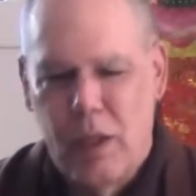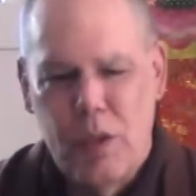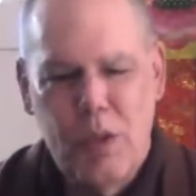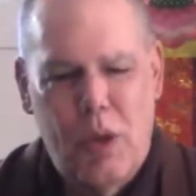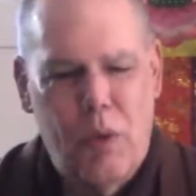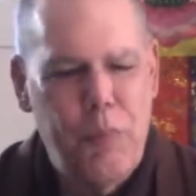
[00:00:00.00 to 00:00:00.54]

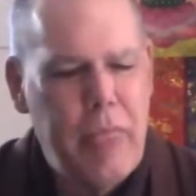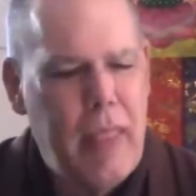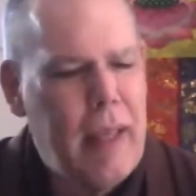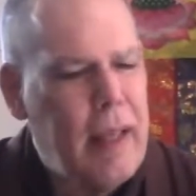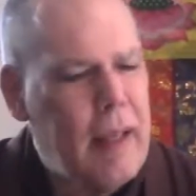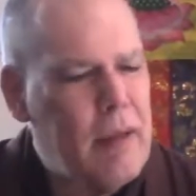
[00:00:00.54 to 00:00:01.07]
So
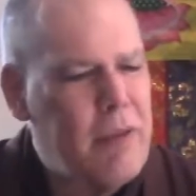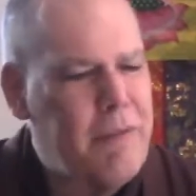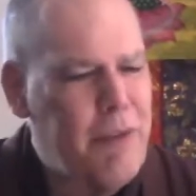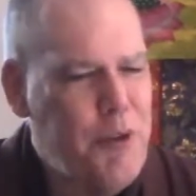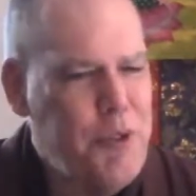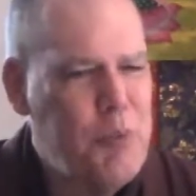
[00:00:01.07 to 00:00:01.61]
the
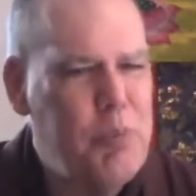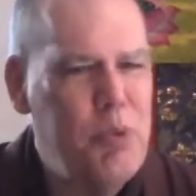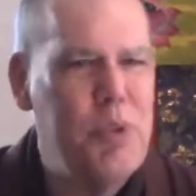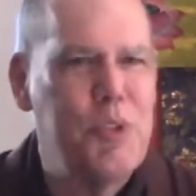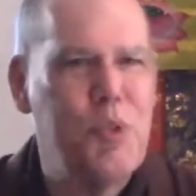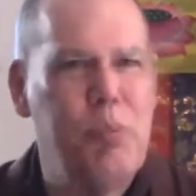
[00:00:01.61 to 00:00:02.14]
first
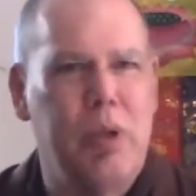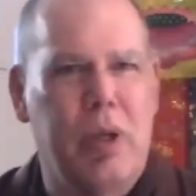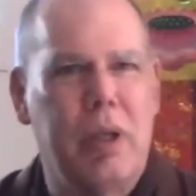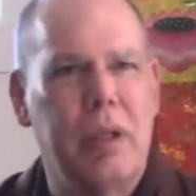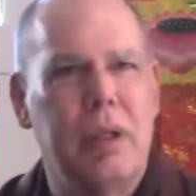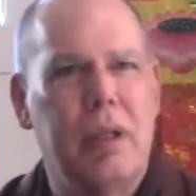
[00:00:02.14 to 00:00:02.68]
Buddhist
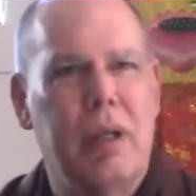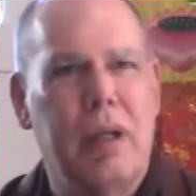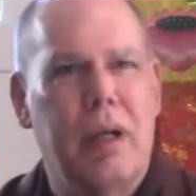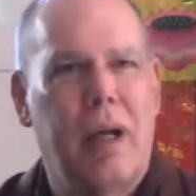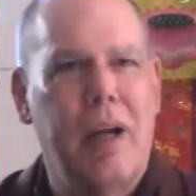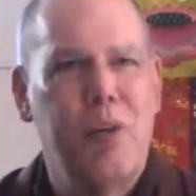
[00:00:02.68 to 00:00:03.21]
book
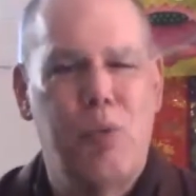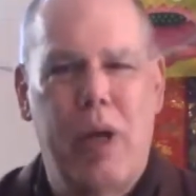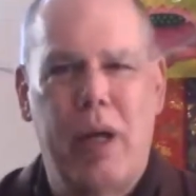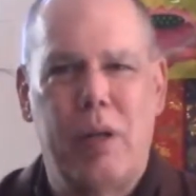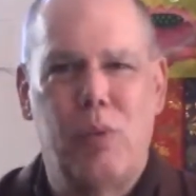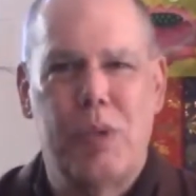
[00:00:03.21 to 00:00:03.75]
I
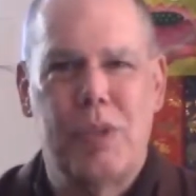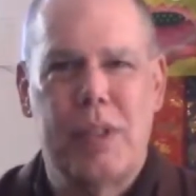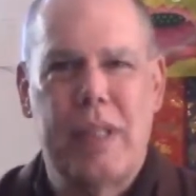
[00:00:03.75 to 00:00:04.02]
read was the